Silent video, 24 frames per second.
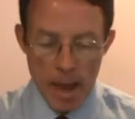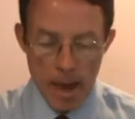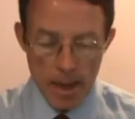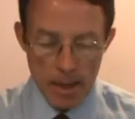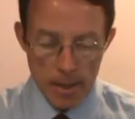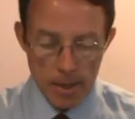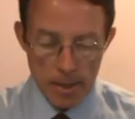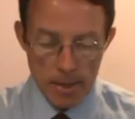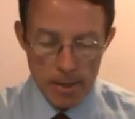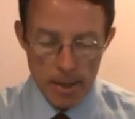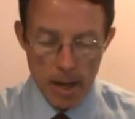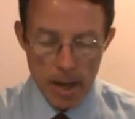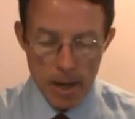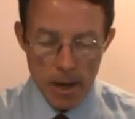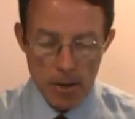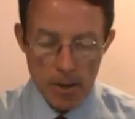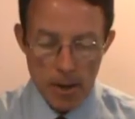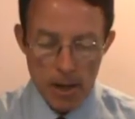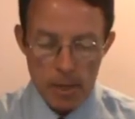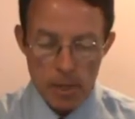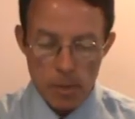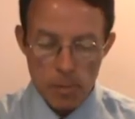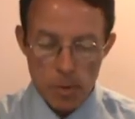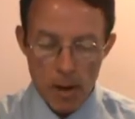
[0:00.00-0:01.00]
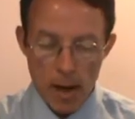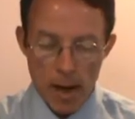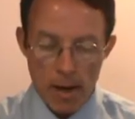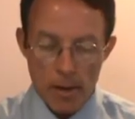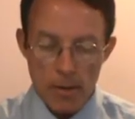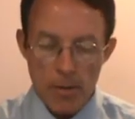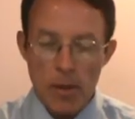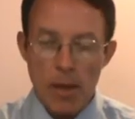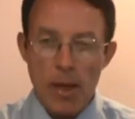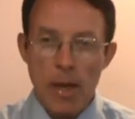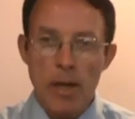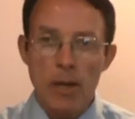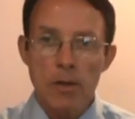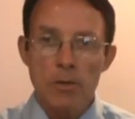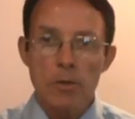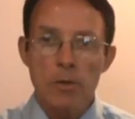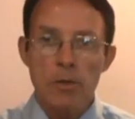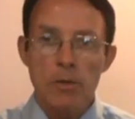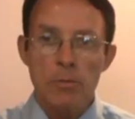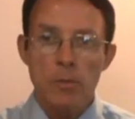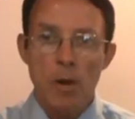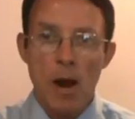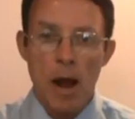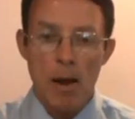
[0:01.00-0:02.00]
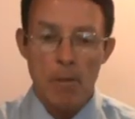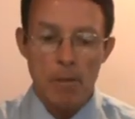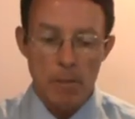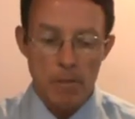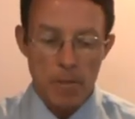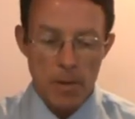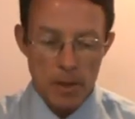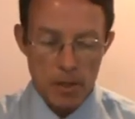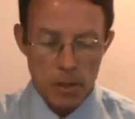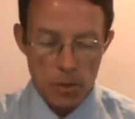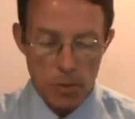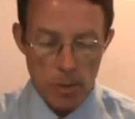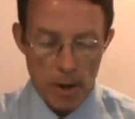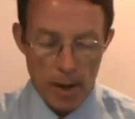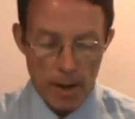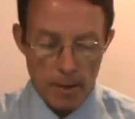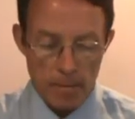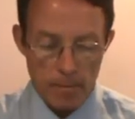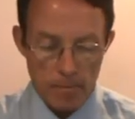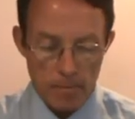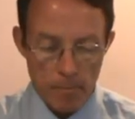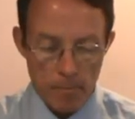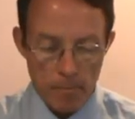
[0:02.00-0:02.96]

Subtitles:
and Lietaer explained the interest problem this way.